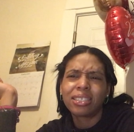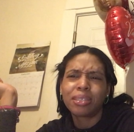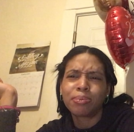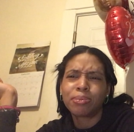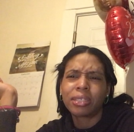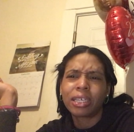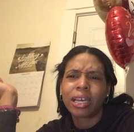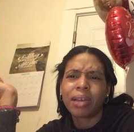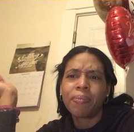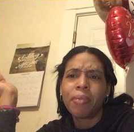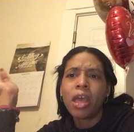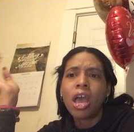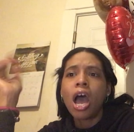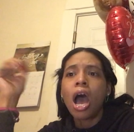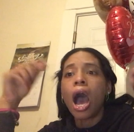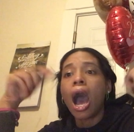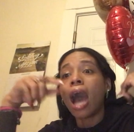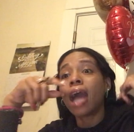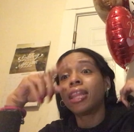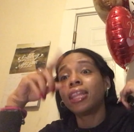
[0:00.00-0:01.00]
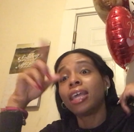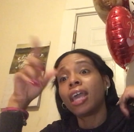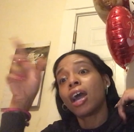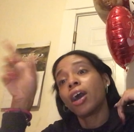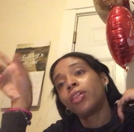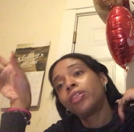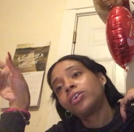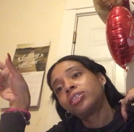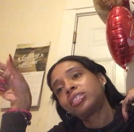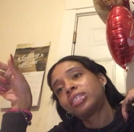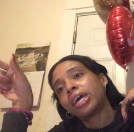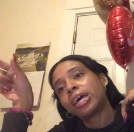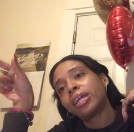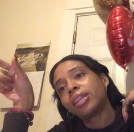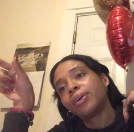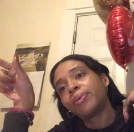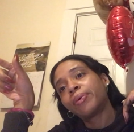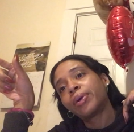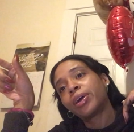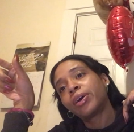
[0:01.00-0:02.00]
sometime on the other side
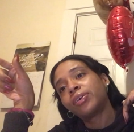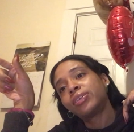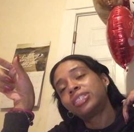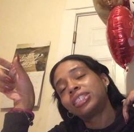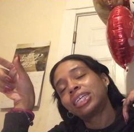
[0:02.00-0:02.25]
of the world.